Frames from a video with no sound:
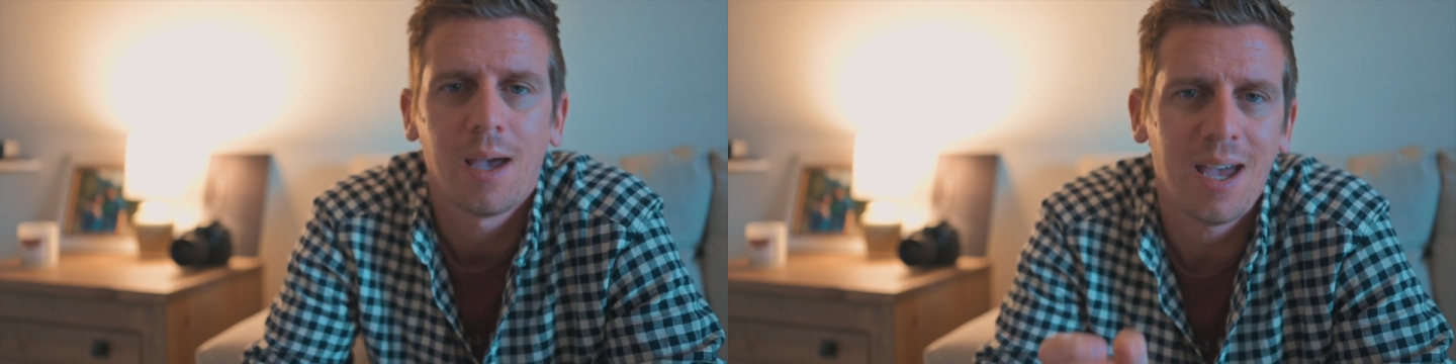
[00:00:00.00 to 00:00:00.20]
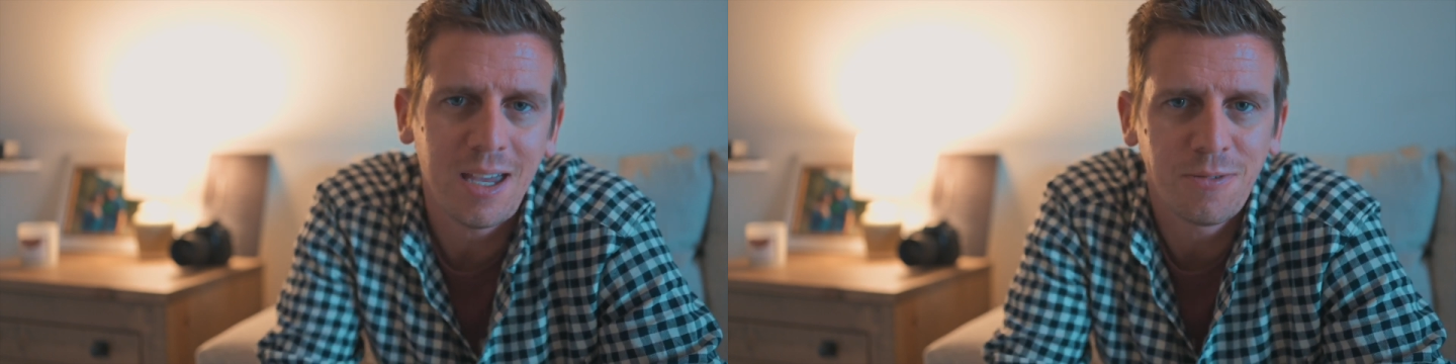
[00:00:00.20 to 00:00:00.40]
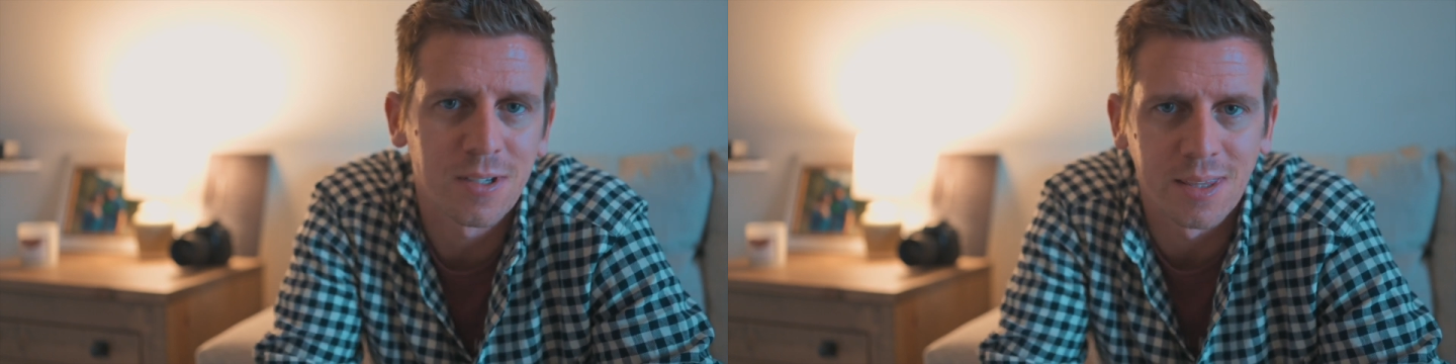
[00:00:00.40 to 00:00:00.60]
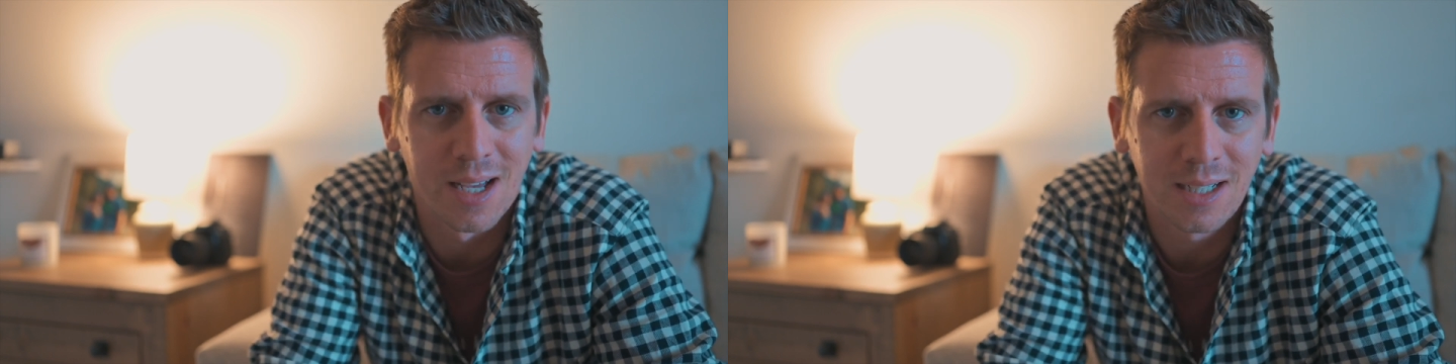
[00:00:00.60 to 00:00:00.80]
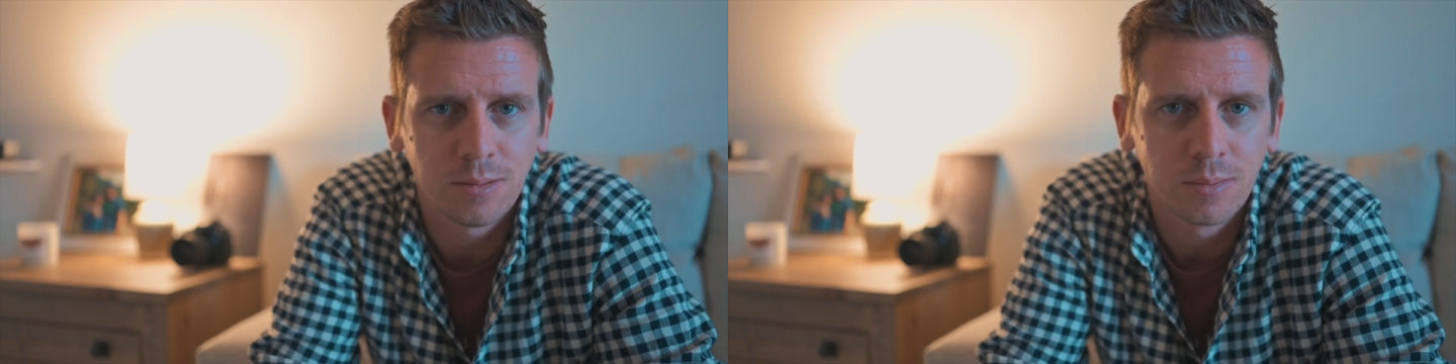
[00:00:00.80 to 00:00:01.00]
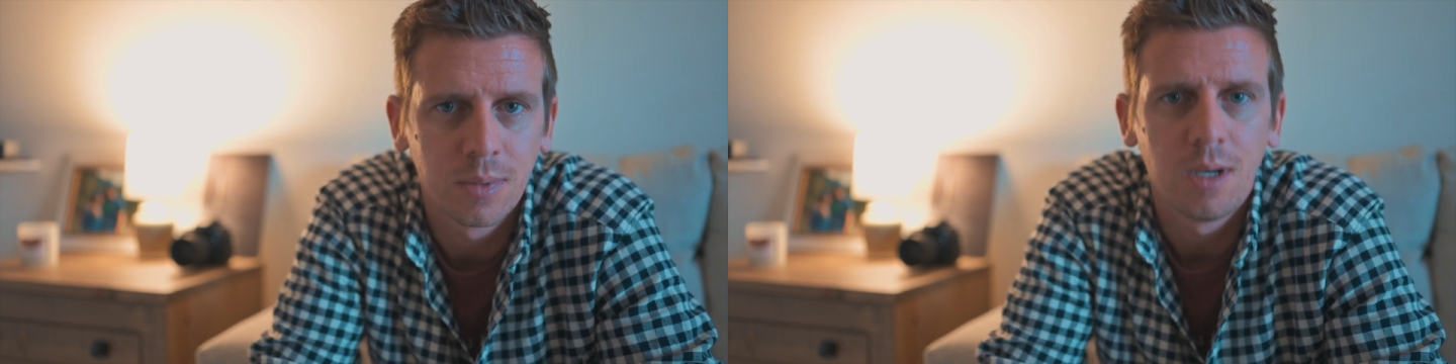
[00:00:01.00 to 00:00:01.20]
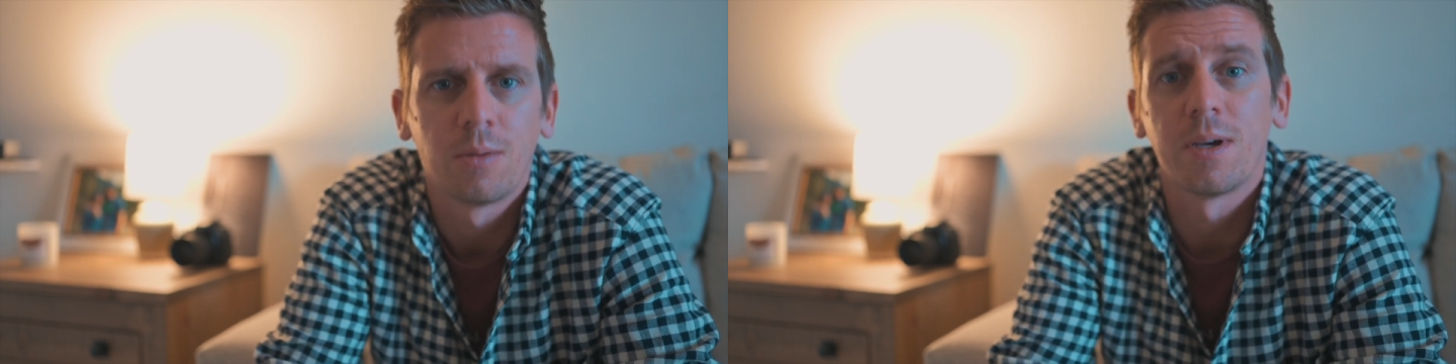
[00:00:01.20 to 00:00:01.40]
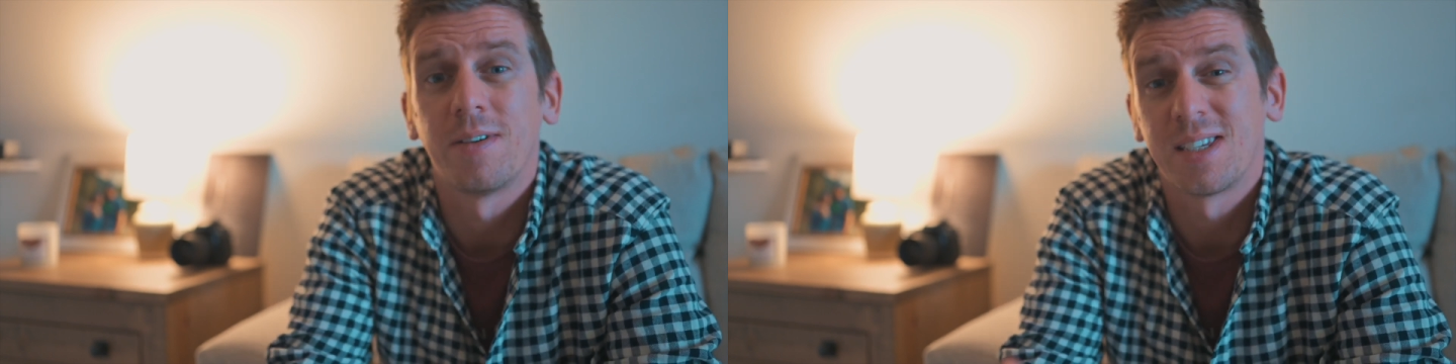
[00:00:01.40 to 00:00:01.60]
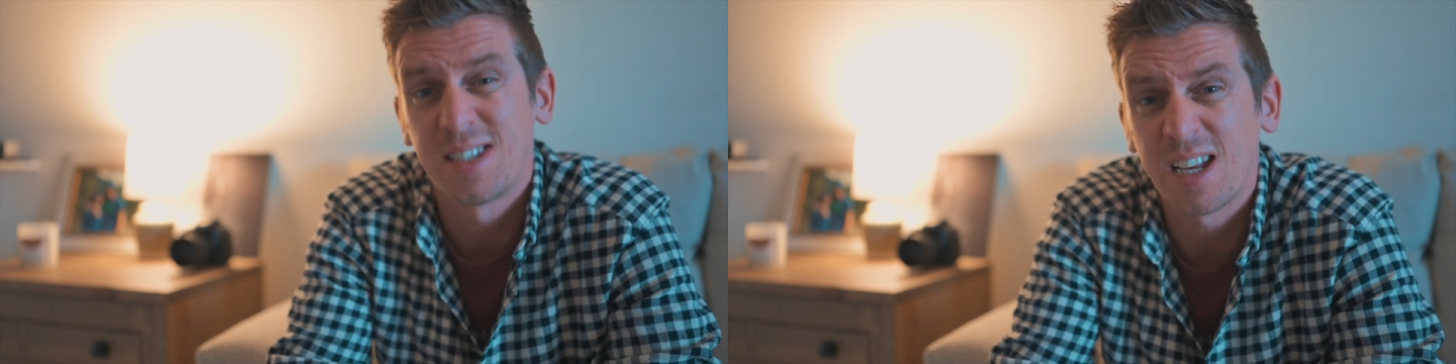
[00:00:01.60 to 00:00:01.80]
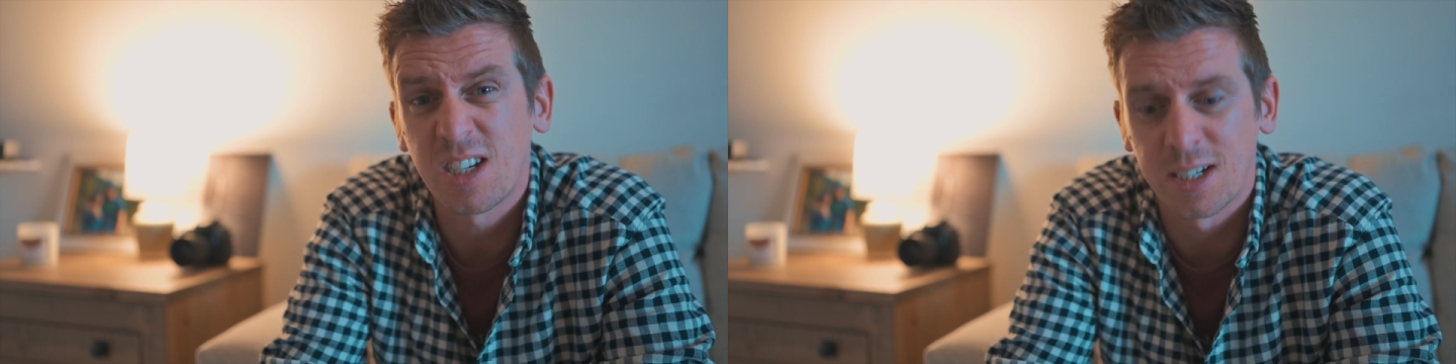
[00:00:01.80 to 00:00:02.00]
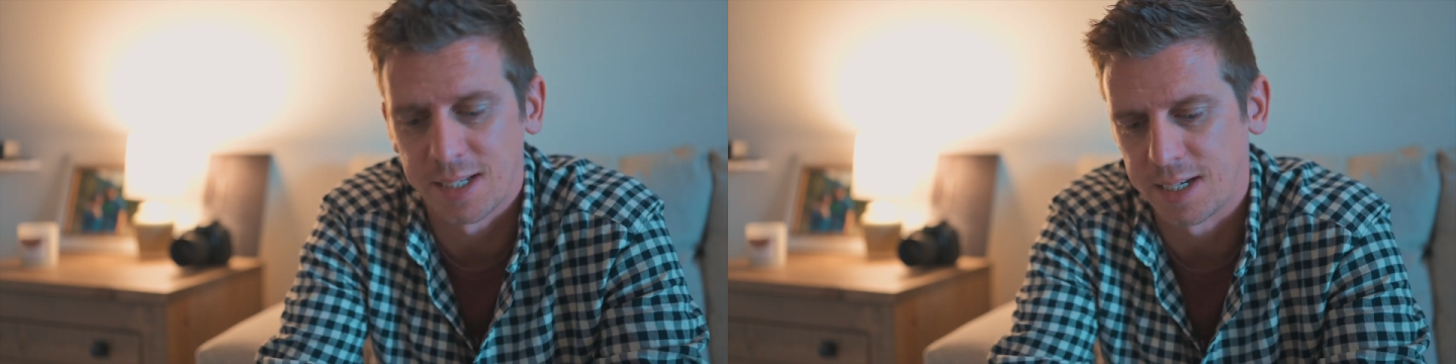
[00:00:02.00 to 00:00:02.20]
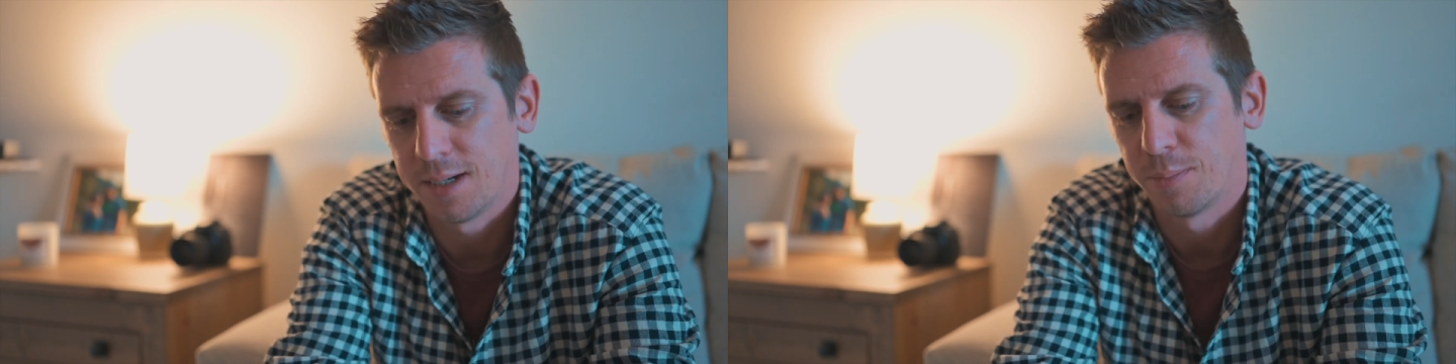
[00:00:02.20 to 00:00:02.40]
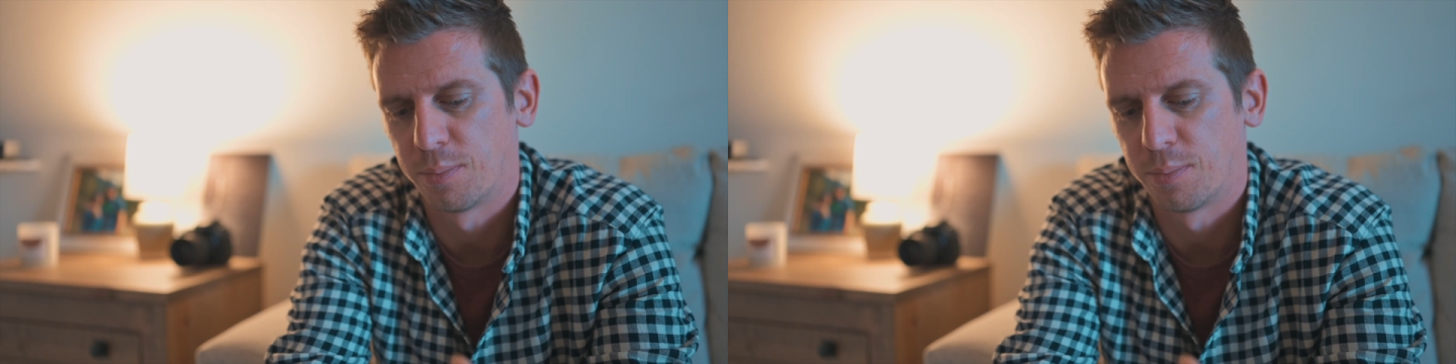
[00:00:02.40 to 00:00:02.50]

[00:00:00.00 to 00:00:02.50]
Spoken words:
After that, we have essentially